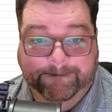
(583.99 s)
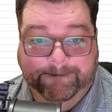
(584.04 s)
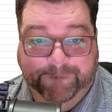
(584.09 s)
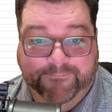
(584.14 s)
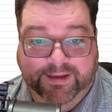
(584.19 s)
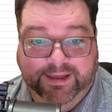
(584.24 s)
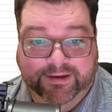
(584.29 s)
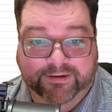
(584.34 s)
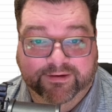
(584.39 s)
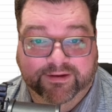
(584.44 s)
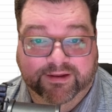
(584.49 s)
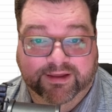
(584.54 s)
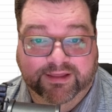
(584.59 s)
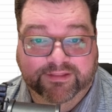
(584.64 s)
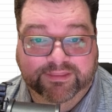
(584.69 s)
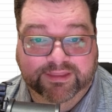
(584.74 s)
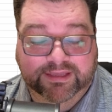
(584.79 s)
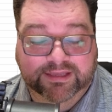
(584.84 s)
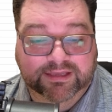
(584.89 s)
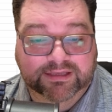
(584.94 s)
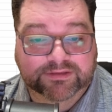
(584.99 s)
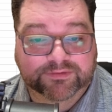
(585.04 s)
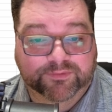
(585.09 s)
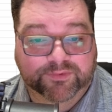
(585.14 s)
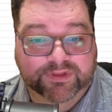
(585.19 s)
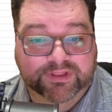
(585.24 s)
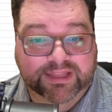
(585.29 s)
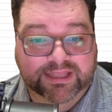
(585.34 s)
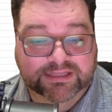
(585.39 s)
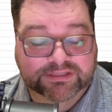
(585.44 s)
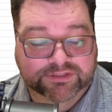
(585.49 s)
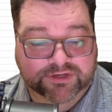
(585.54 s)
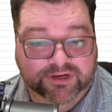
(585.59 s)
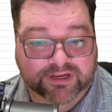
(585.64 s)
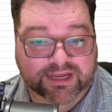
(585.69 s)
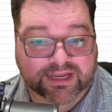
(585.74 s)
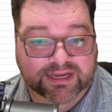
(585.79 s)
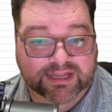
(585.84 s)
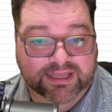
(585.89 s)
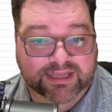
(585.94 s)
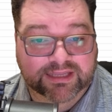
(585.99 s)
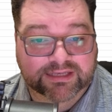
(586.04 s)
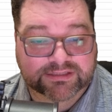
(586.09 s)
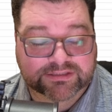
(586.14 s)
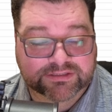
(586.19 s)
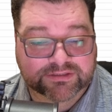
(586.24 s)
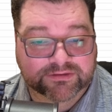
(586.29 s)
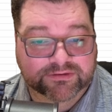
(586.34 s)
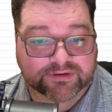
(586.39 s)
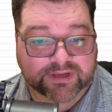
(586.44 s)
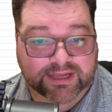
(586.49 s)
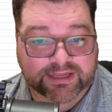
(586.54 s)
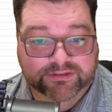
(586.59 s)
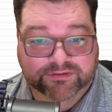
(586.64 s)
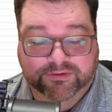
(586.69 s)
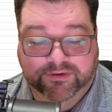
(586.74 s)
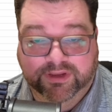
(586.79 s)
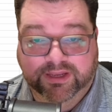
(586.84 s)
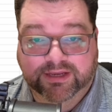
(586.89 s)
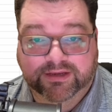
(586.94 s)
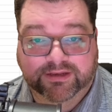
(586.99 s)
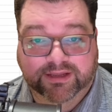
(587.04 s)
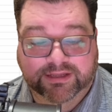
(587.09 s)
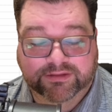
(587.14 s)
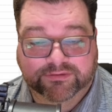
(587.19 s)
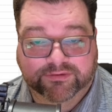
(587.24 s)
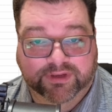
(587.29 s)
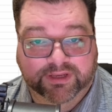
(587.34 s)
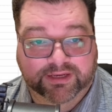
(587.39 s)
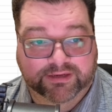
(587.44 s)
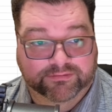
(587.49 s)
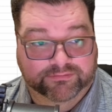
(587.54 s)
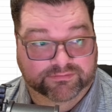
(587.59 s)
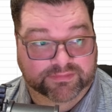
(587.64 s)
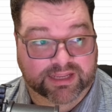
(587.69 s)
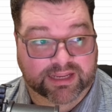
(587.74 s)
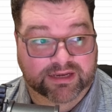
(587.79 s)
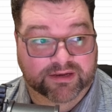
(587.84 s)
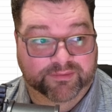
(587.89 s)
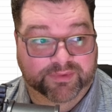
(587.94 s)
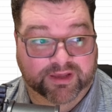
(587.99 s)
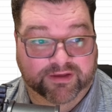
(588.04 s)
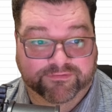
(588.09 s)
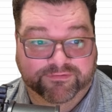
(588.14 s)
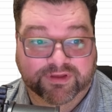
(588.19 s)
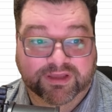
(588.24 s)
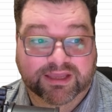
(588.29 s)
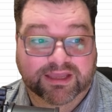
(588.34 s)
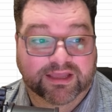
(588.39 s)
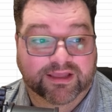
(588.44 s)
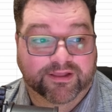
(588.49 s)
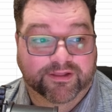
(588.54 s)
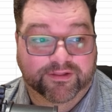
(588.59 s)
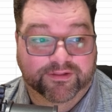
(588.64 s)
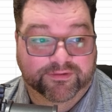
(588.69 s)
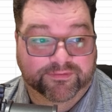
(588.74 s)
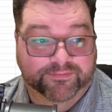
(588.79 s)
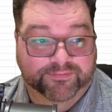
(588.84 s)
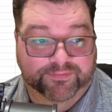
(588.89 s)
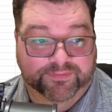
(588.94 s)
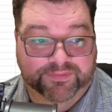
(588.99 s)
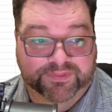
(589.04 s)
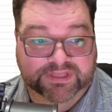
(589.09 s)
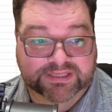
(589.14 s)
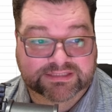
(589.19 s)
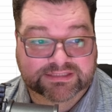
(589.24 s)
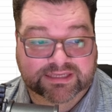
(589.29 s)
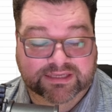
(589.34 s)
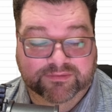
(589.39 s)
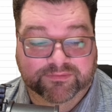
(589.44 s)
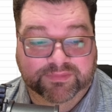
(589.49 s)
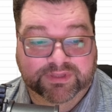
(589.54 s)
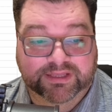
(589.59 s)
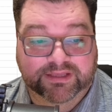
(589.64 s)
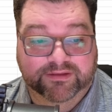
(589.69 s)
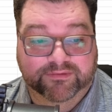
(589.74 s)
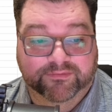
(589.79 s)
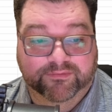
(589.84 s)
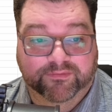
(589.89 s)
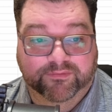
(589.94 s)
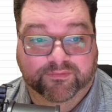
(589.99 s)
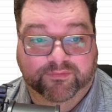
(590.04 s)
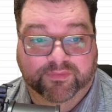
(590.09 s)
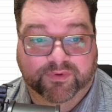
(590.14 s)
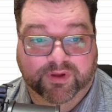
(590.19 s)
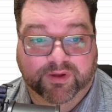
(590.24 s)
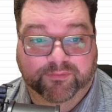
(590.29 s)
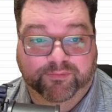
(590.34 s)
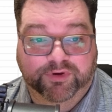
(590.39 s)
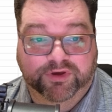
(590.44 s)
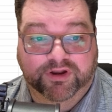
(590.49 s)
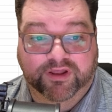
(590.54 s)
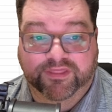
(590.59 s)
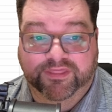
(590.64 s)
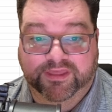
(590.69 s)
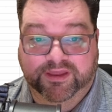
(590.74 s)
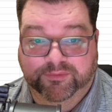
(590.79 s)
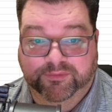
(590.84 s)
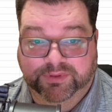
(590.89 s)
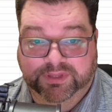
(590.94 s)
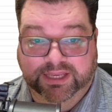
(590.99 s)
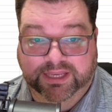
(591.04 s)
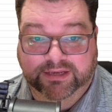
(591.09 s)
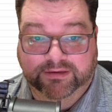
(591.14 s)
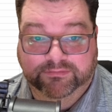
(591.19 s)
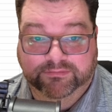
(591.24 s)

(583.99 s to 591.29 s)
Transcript: But I think when they start getting into 8th grade, 9th grade and above, this can be put on their plate.